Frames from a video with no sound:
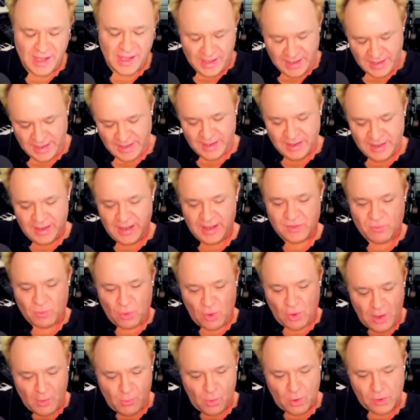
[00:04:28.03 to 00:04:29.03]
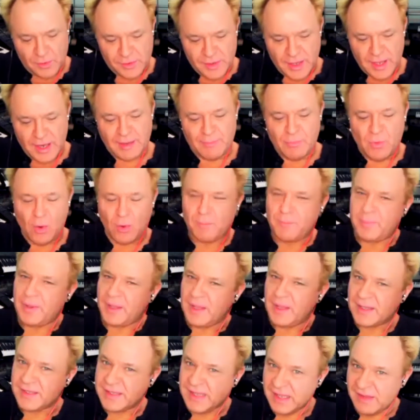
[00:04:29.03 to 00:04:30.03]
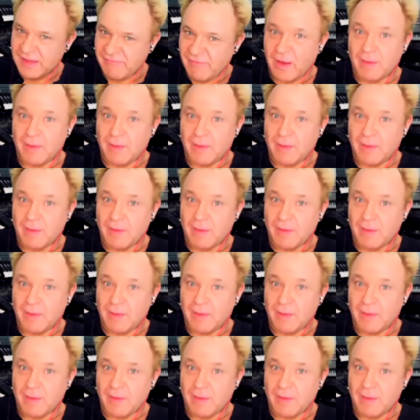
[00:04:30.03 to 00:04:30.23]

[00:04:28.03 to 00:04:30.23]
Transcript: here is what I want, and I'm not being a diva.